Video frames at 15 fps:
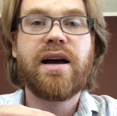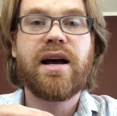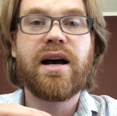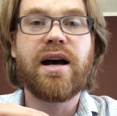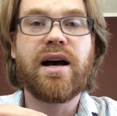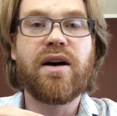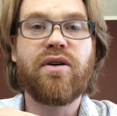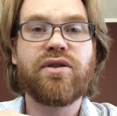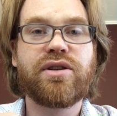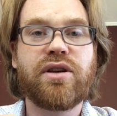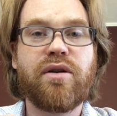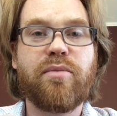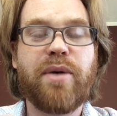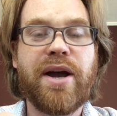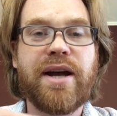
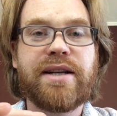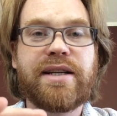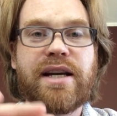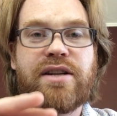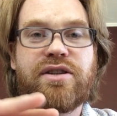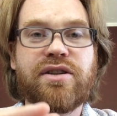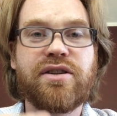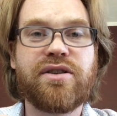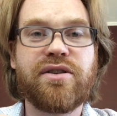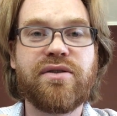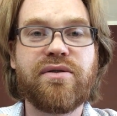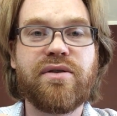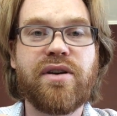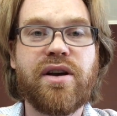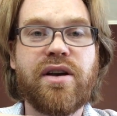Also, pay attention
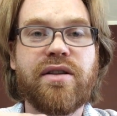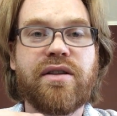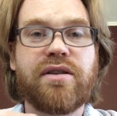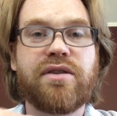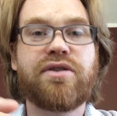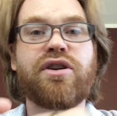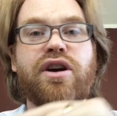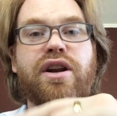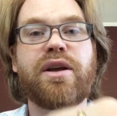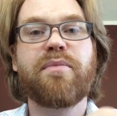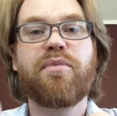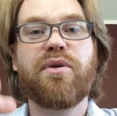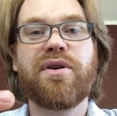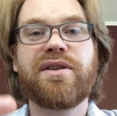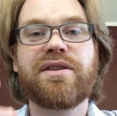to the turning
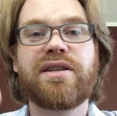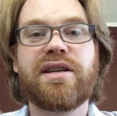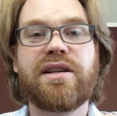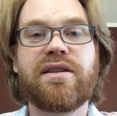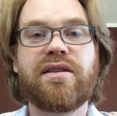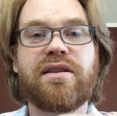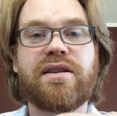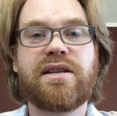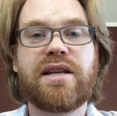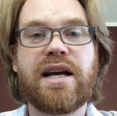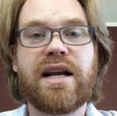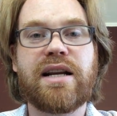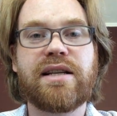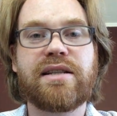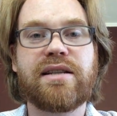points in
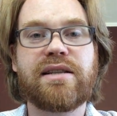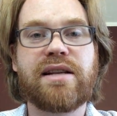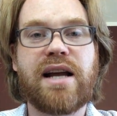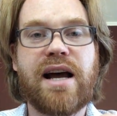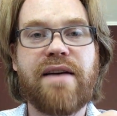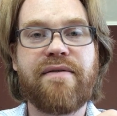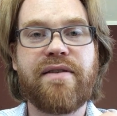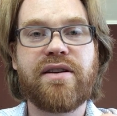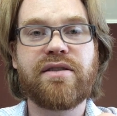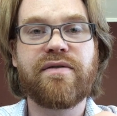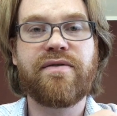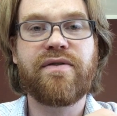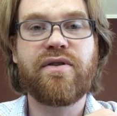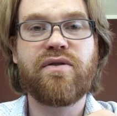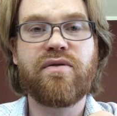Douglass's life. There's a
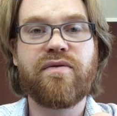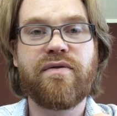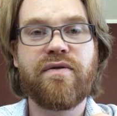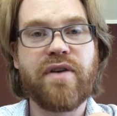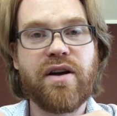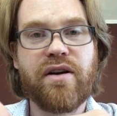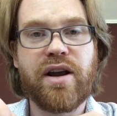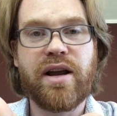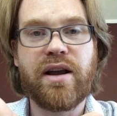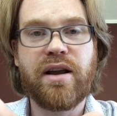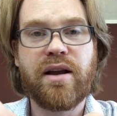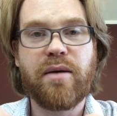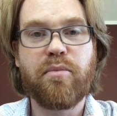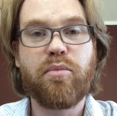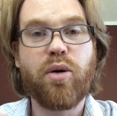few very
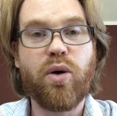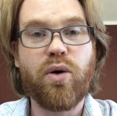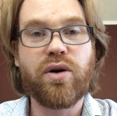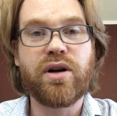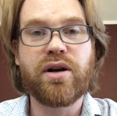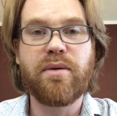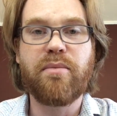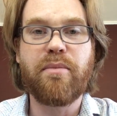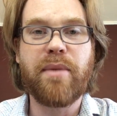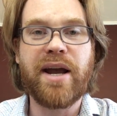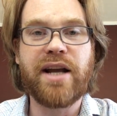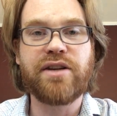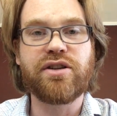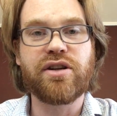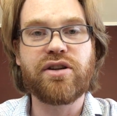important
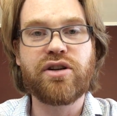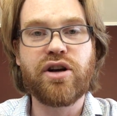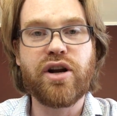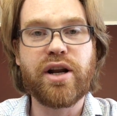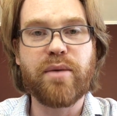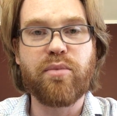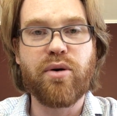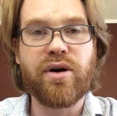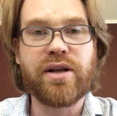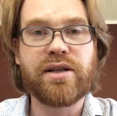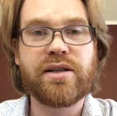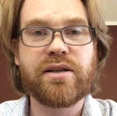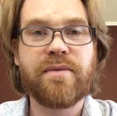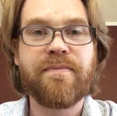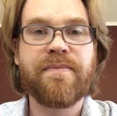major turning
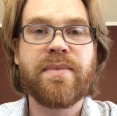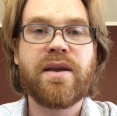points.